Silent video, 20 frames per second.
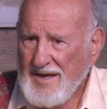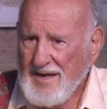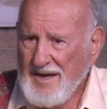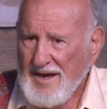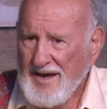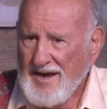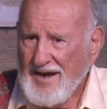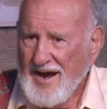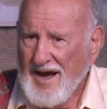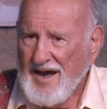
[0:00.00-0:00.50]

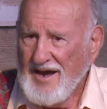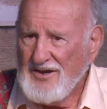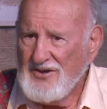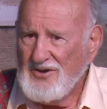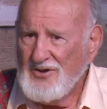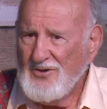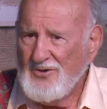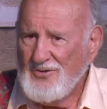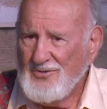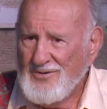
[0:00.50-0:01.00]
And I
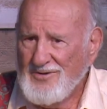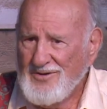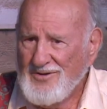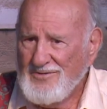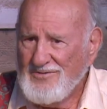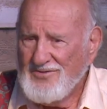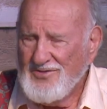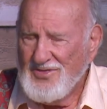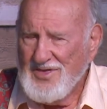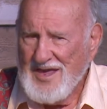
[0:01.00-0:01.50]

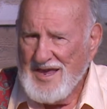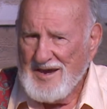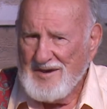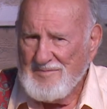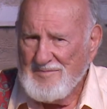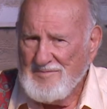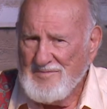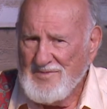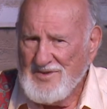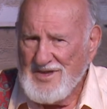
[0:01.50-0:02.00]
don't think
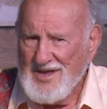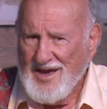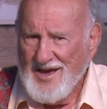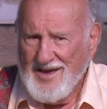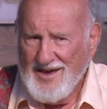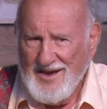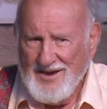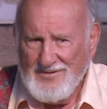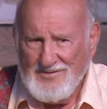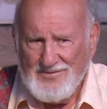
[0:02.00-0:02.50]
you
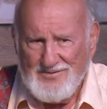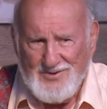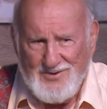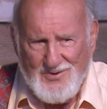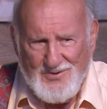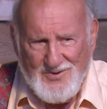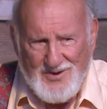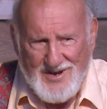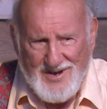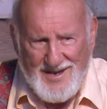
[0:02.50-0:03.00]
have to
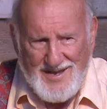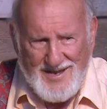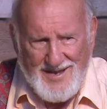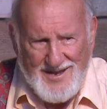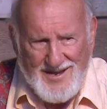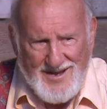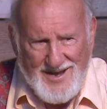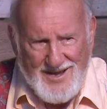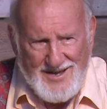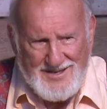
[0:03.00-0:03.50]
really
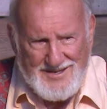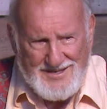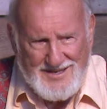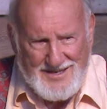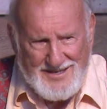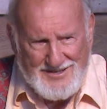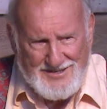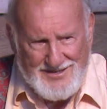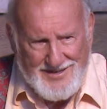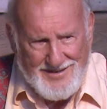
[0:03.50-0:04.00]
hunt
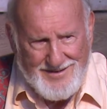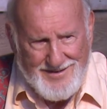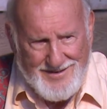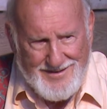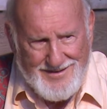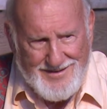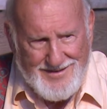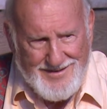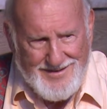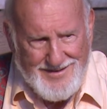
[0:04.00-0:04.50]
it
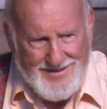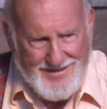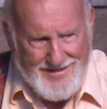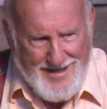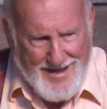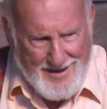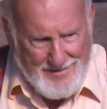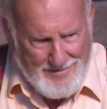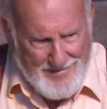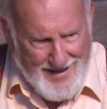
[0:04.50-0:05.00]

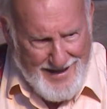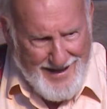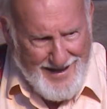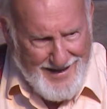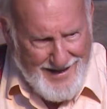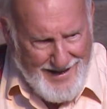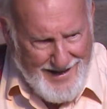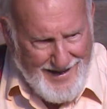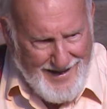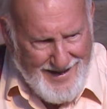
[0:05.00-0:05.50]
that
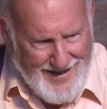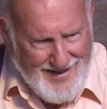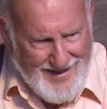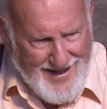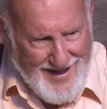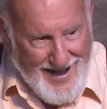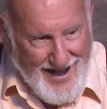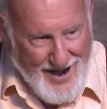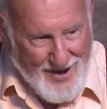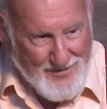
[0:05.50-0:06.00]
badly.
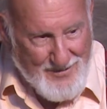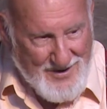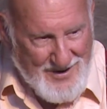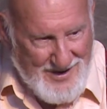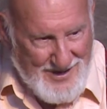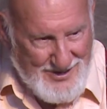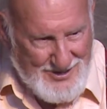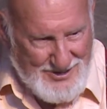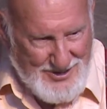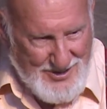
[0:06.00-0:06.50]
I
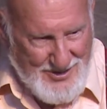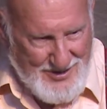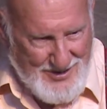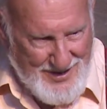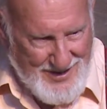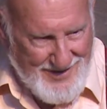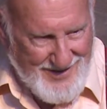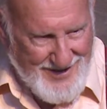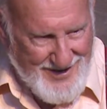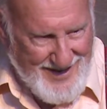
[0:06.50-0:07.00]
want to show
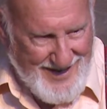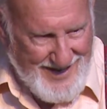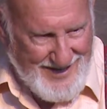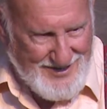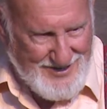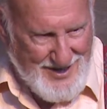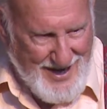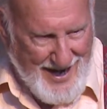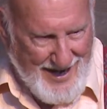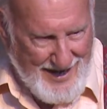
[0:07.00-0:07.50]
you
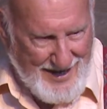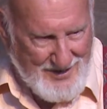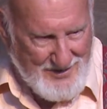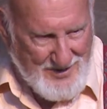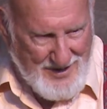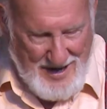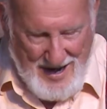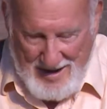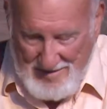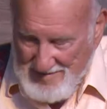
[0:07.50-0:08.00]
exactly
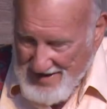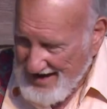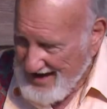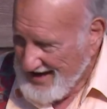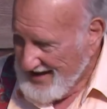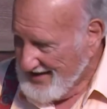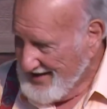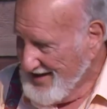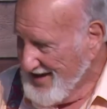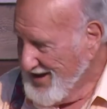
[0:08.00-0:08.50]
what I
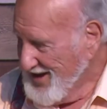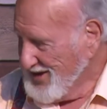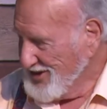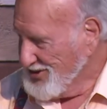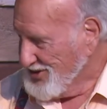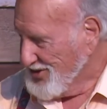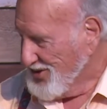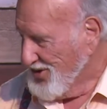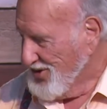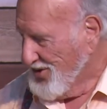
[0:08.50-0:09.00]
mean.
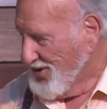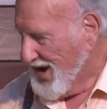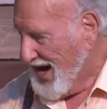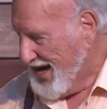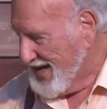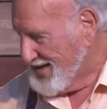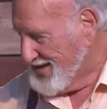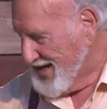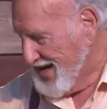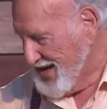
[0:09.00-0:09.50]
So
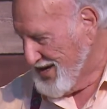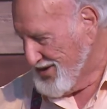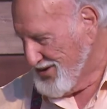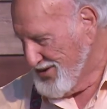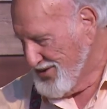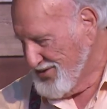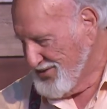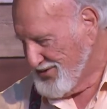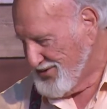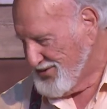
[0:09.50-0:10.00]
I take
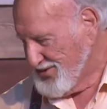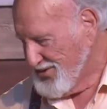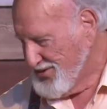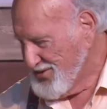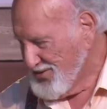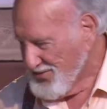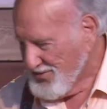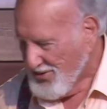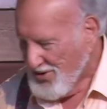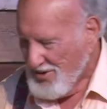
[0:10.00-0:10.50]
you
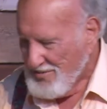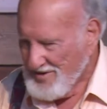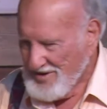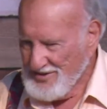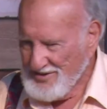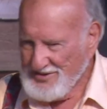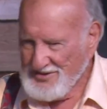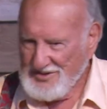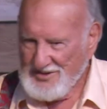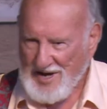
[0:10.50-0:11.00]
to
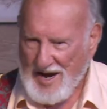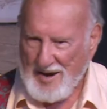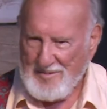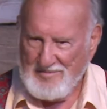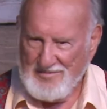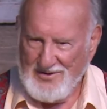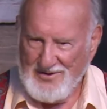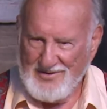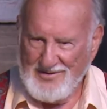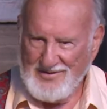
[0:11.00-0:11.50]
Romans
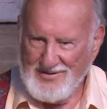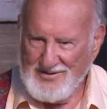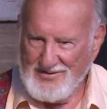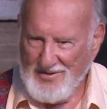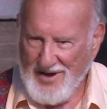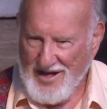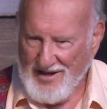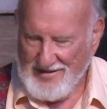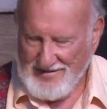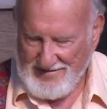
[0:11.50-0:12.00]
chapter
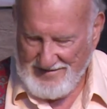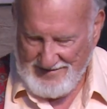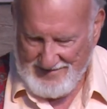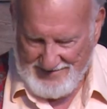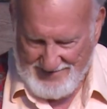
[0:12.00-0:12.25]
12.